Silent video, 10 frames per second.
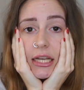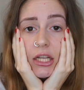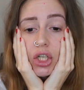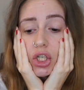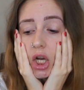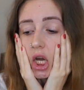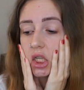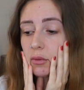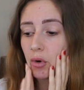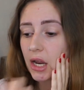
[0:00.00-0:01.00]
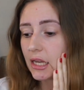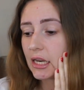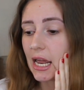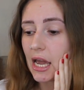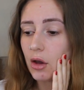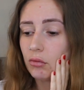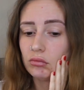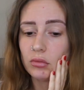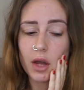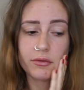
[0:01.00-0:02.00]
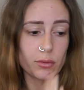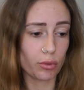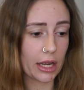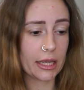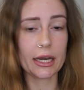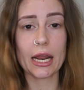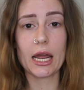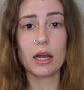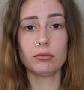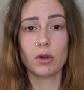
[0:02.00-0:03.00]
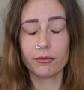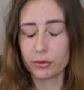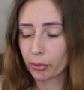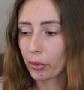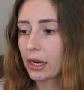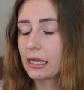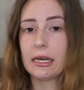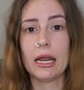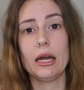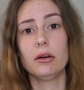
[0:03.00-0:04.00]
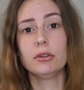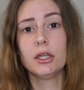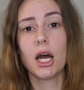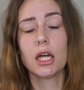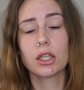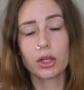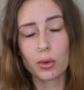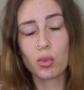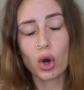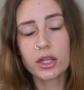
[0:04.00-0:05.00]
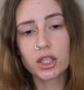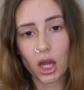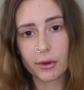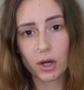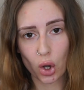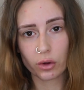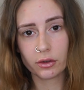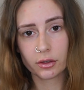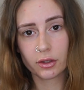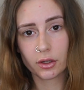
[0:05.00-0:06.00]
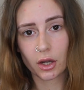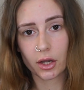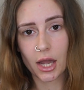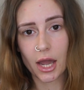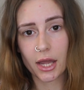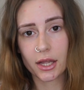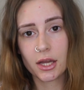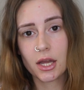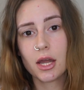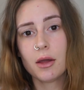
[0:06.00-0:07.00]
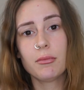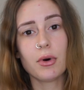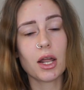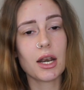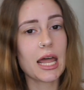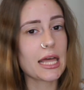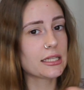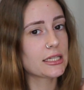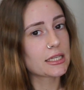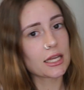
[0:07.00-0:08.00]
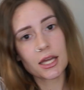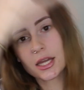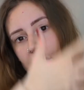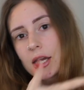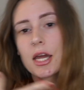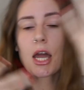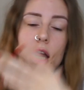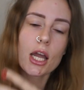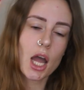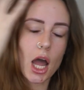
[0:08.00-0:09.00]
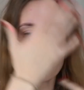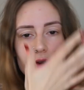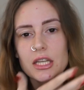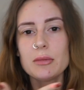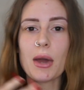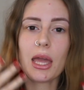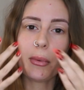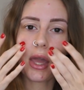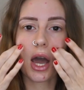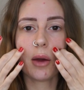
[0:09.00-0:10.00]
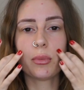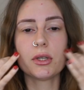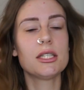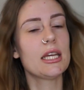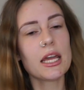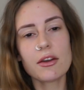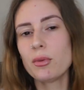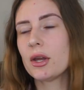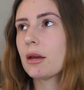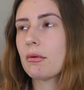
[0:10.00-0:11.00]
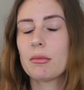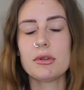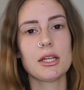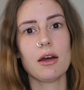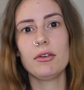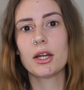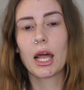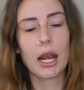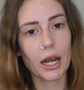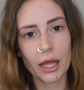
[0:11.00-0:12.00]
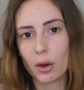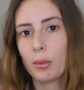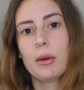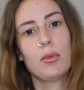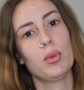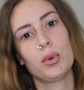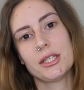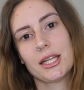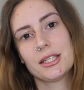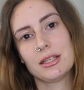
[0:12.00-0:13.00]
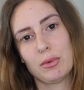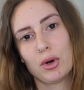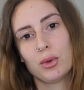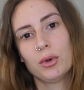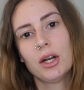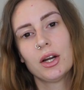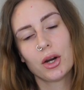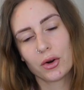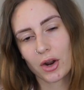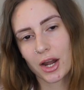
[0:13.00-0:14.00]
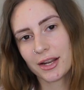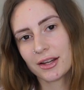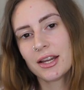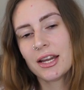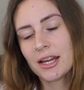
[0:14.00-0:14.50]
is just breaking out after breaking out after breaking out. I don't know what is going on, okay? But let's cover this baby up, see if we can make myself look a little bit more presentable, all right?